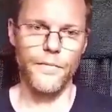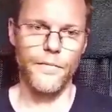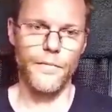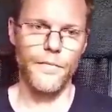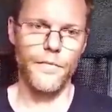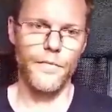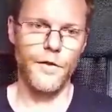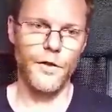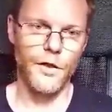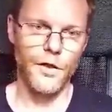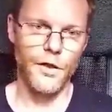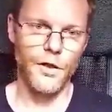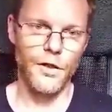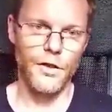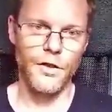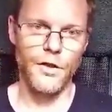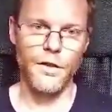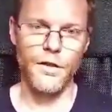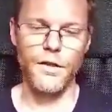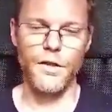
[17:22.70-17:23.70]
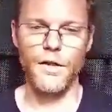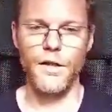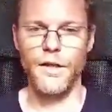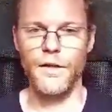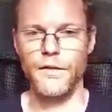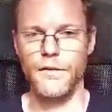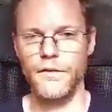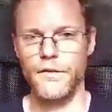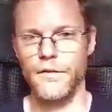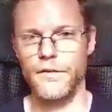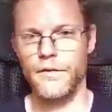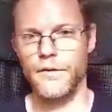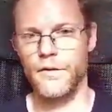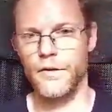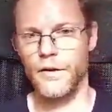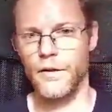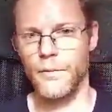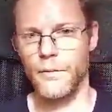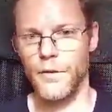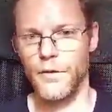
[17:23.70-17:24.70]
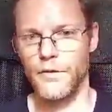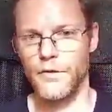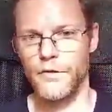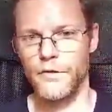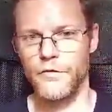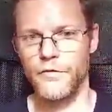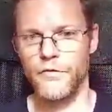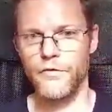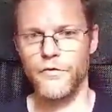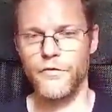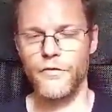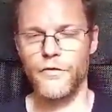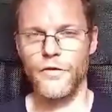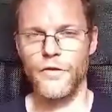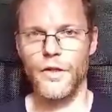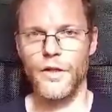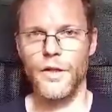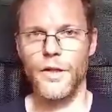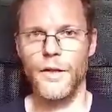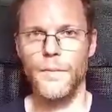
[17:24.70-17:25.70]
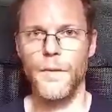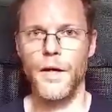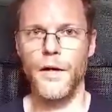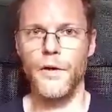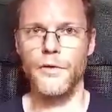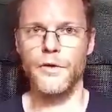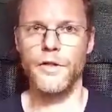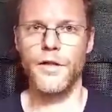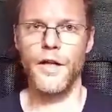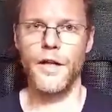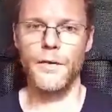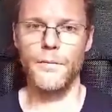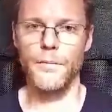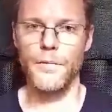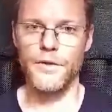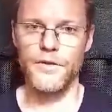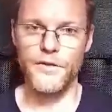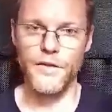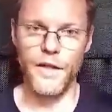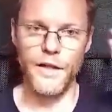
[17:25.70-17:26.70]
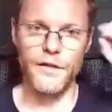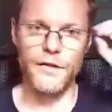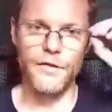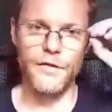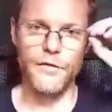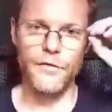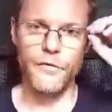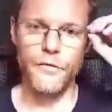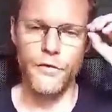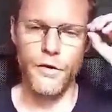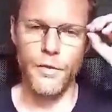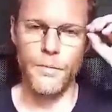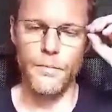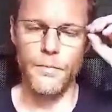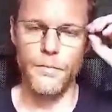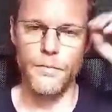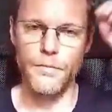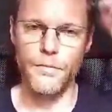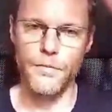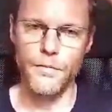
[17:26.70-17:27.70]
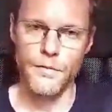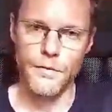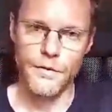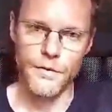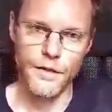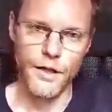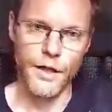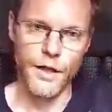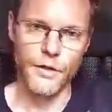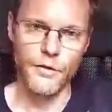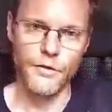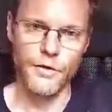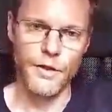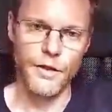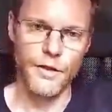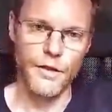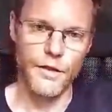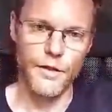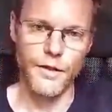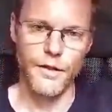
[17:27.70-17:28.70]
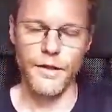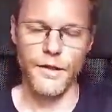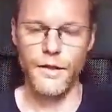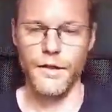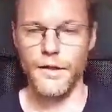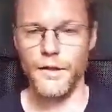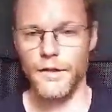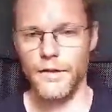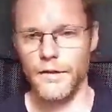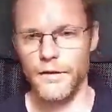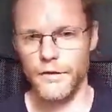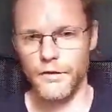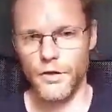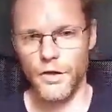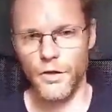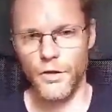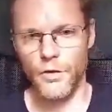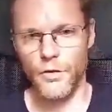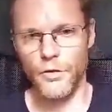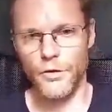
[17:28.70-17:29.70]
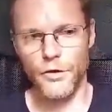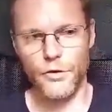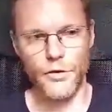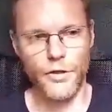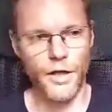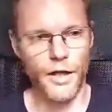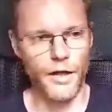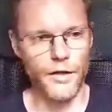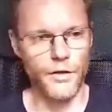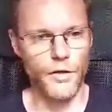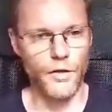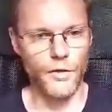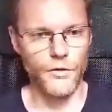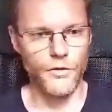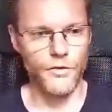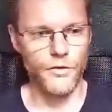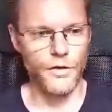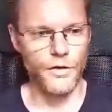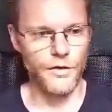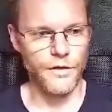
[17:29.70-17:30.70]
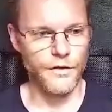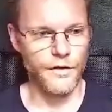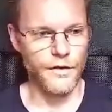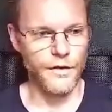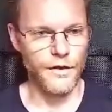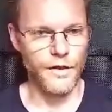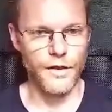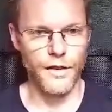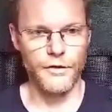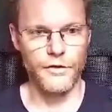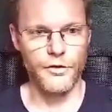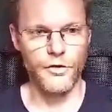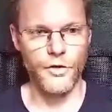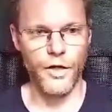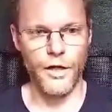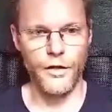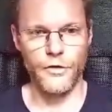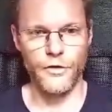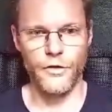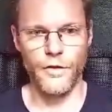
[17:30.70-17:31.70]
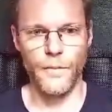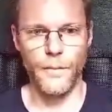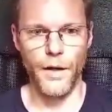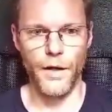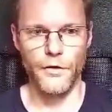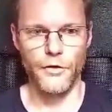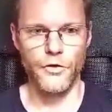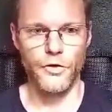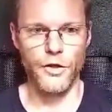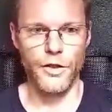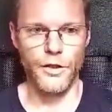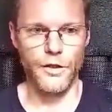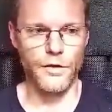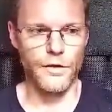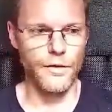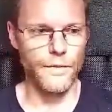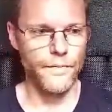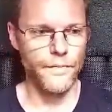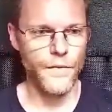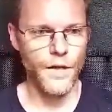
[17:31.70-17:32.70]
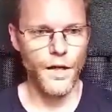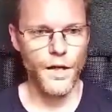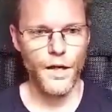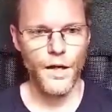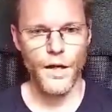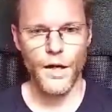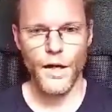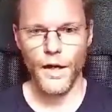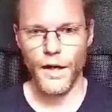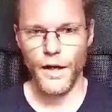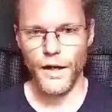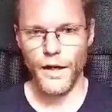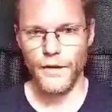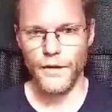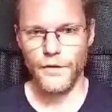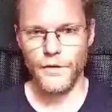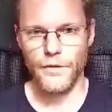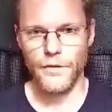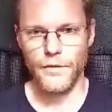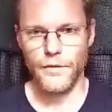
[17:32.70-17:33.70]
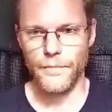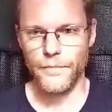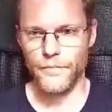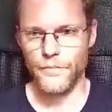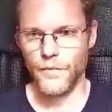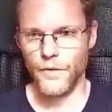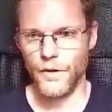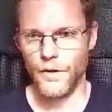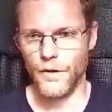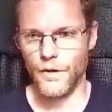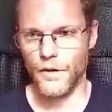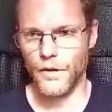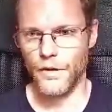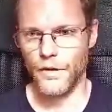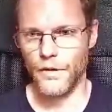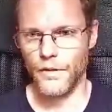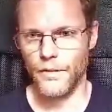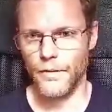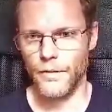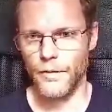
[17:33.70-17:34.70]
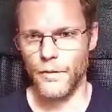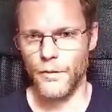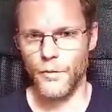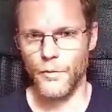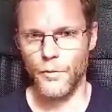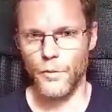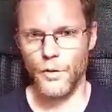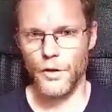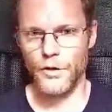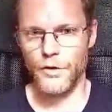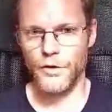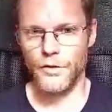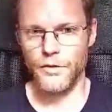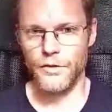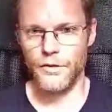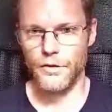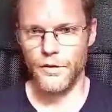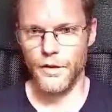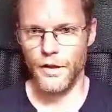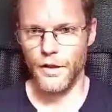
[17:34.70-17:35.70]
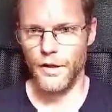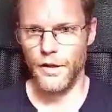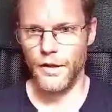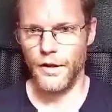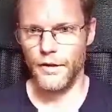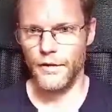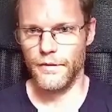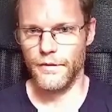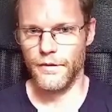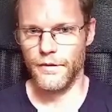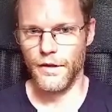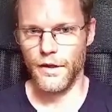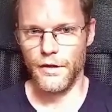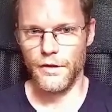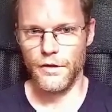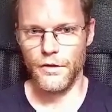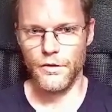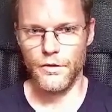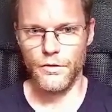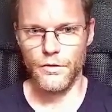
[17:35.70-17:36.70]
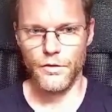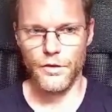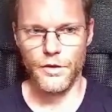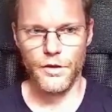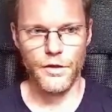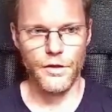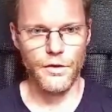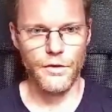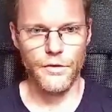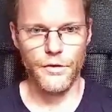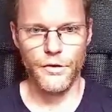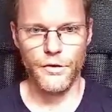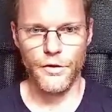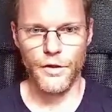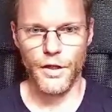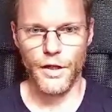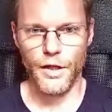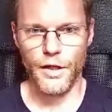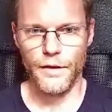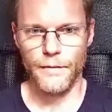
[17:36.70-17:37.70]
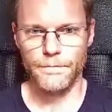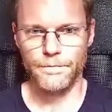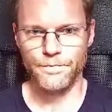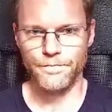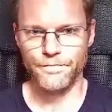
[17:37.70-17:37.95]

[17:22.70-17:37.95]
the color and the emissive amount can be set from Niagara, so you can also easily exchange the mesh here. And what else can you do here? You can